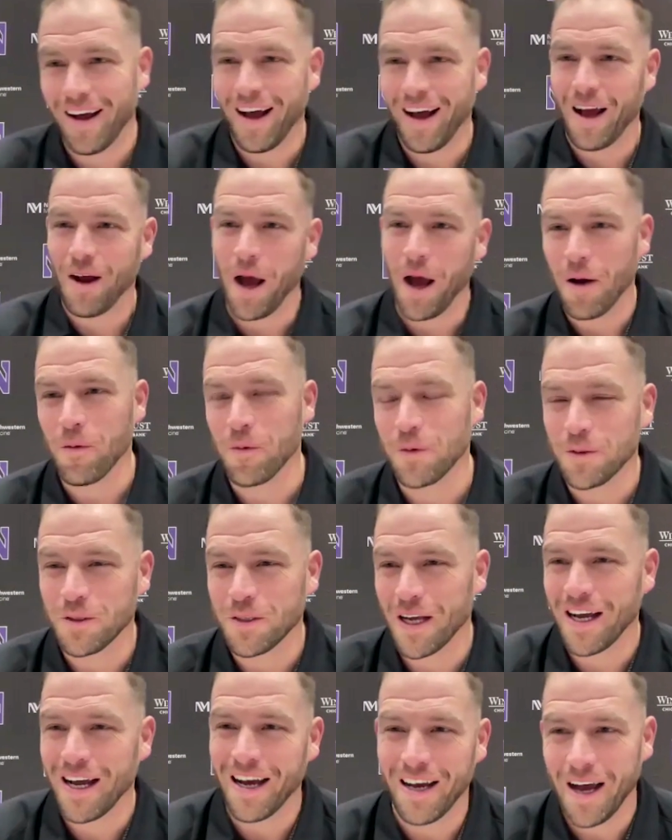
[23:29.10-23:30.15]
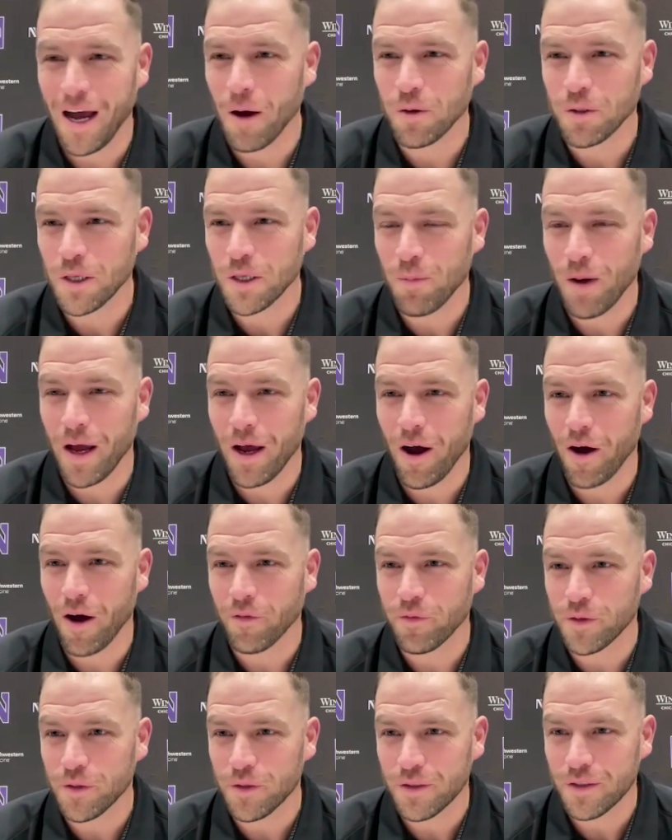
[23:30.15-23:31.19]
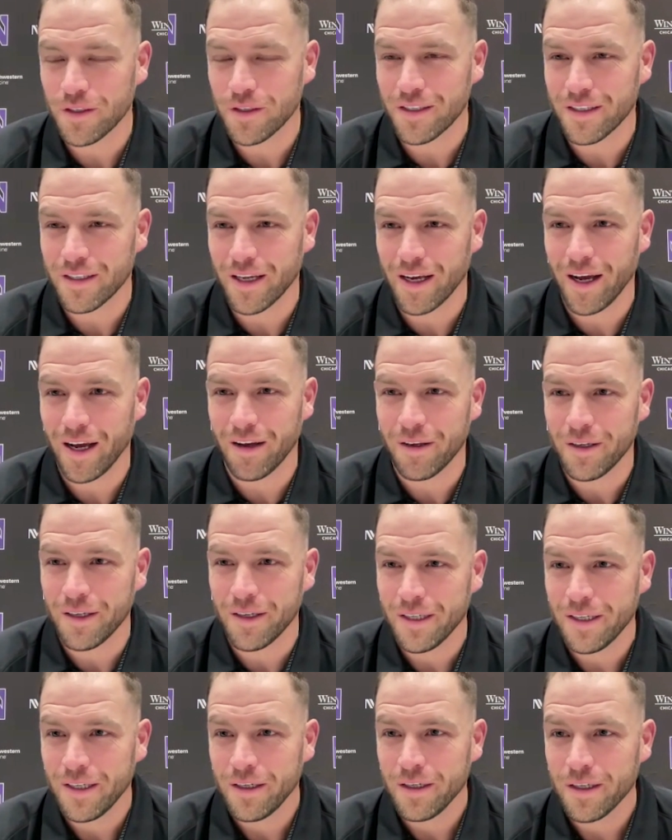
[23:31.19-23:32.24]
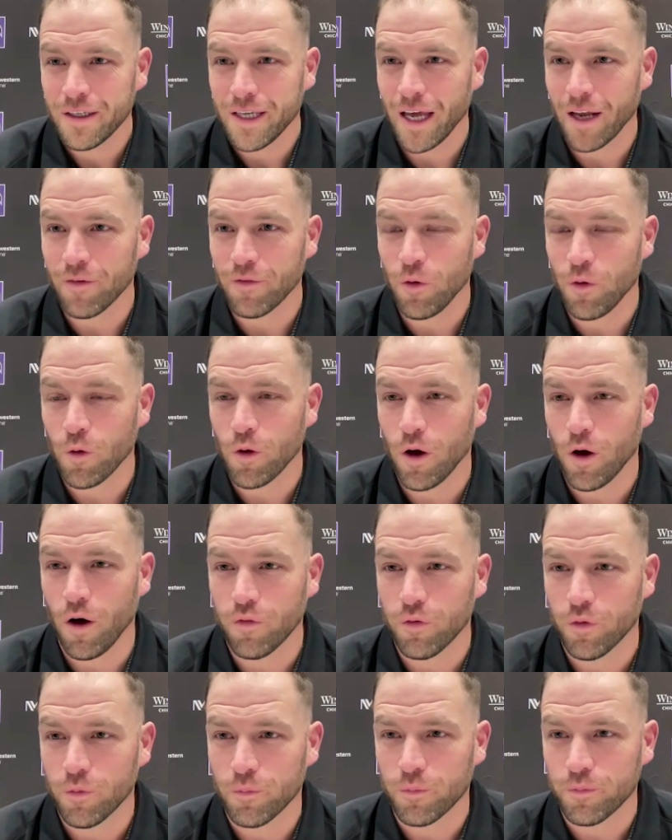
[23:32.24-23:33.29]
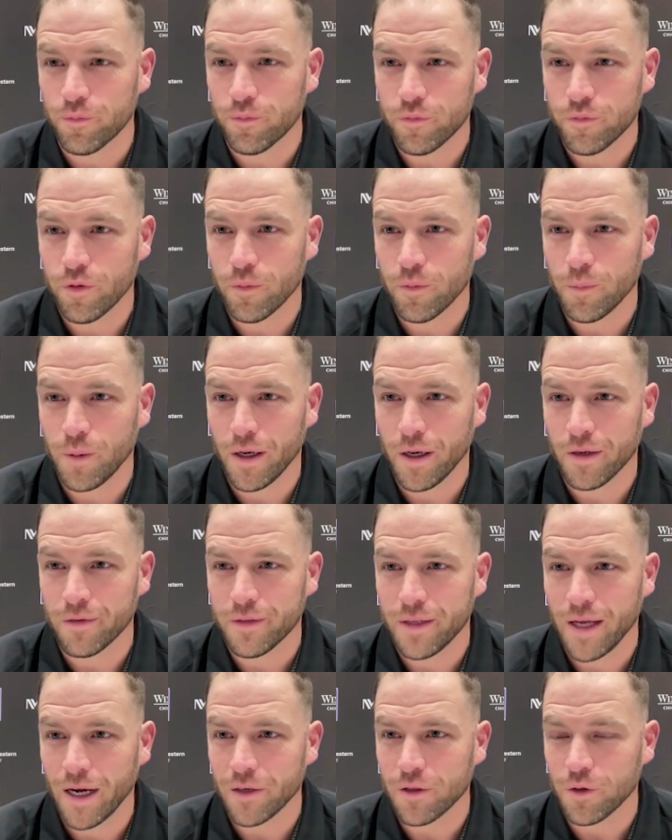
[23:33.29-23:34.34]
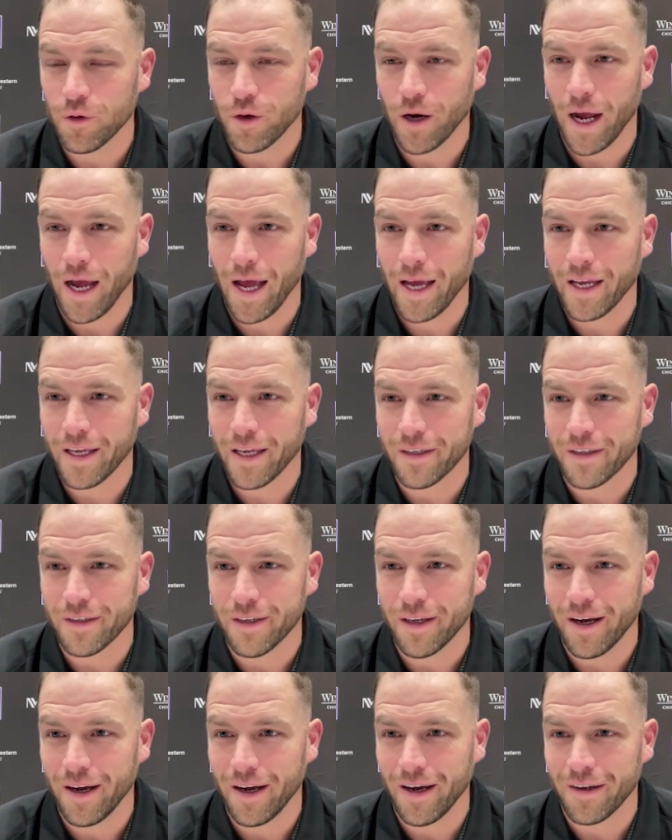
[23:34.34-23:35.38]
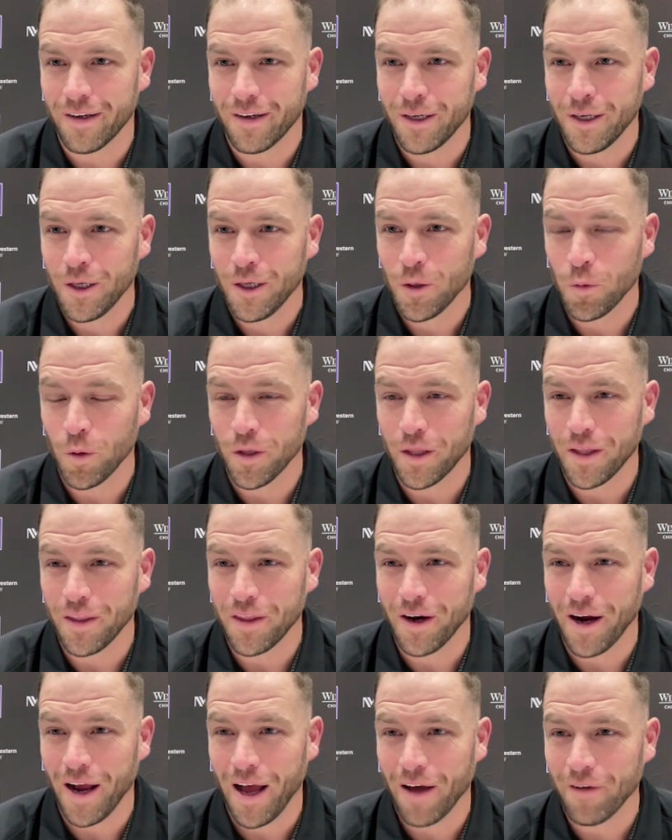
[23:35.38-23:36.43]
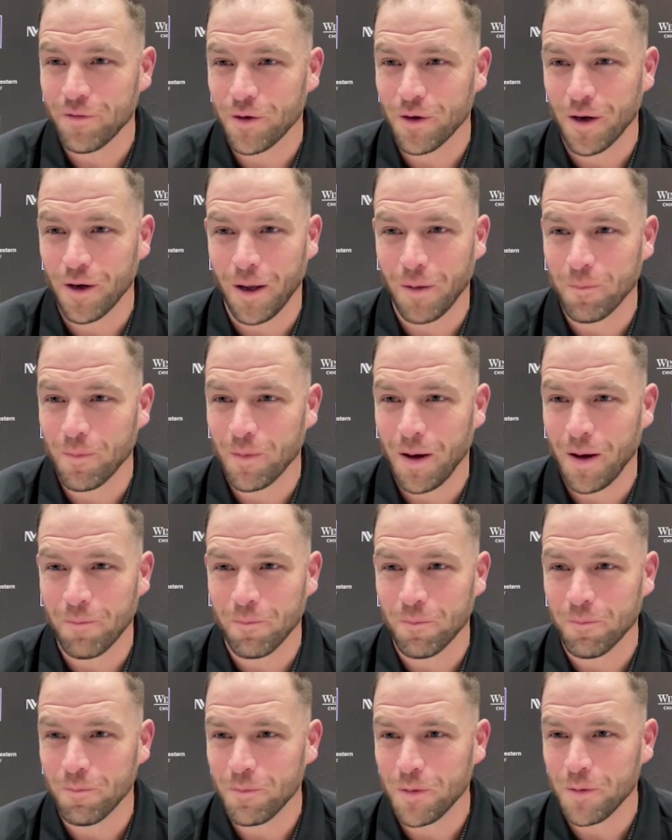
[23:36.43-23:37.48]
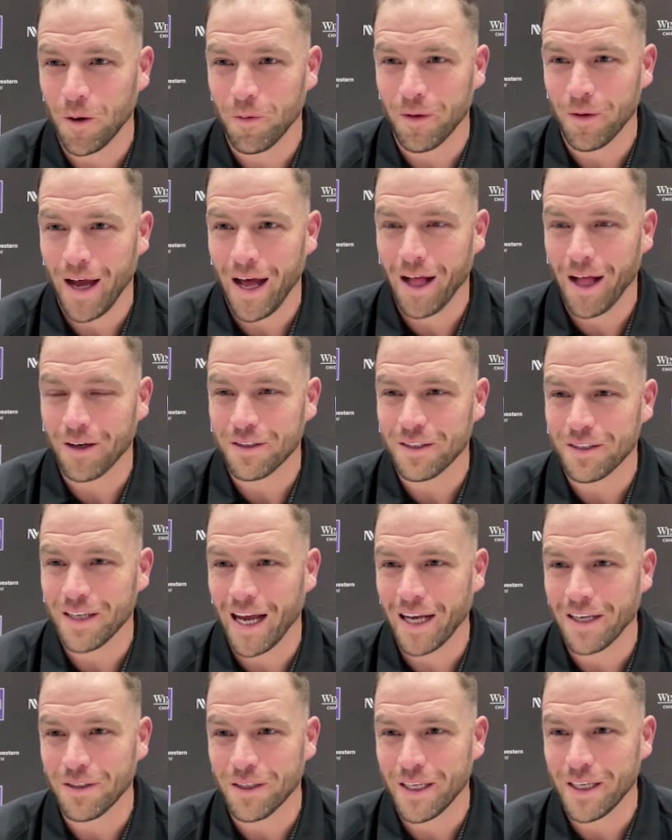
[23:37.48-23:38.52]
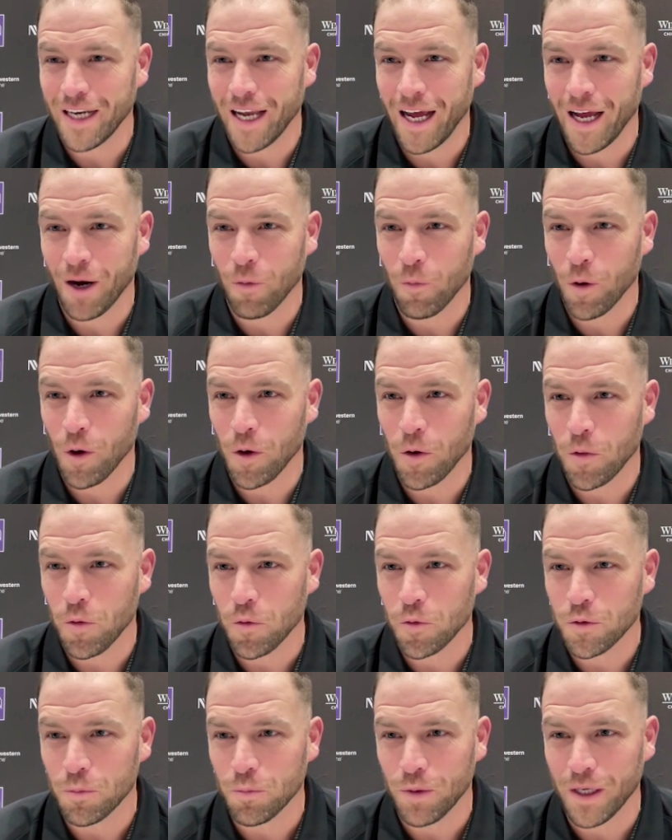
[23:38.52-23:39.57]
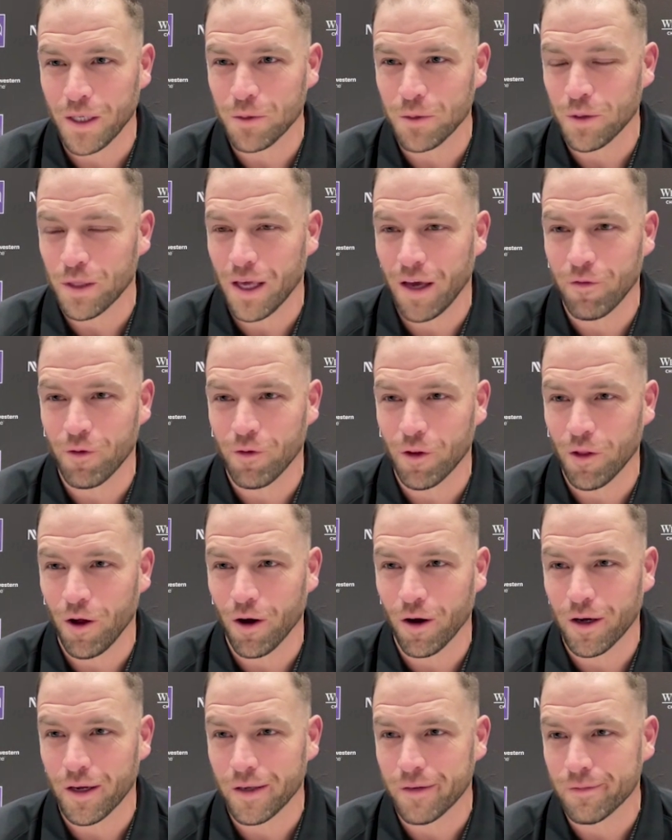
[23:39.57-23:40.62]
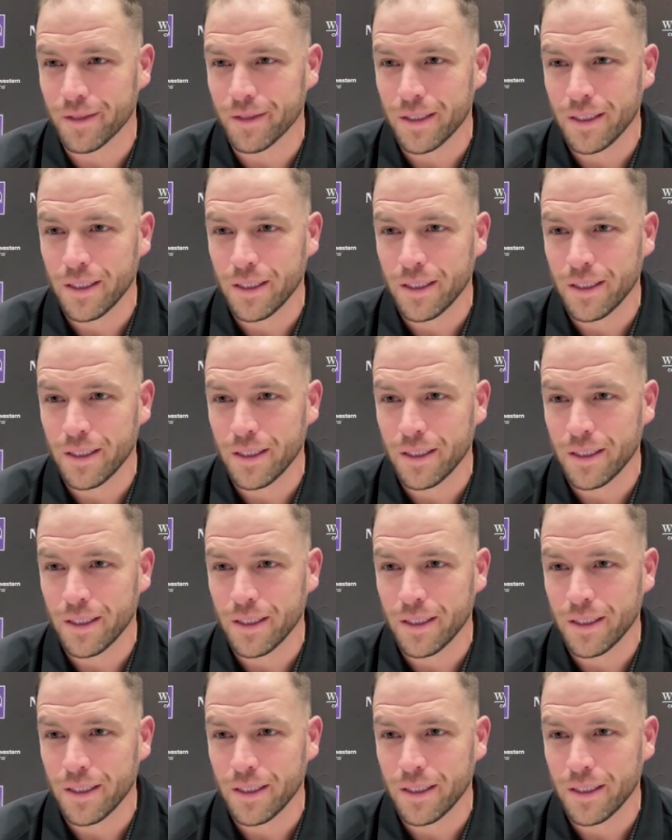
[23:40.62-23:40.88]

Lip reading: I was in my office and got a phone call from Dr. Gregg, and quickly thereafter, I'm Alex Nisley and I are working through some things with Kevin Clark. And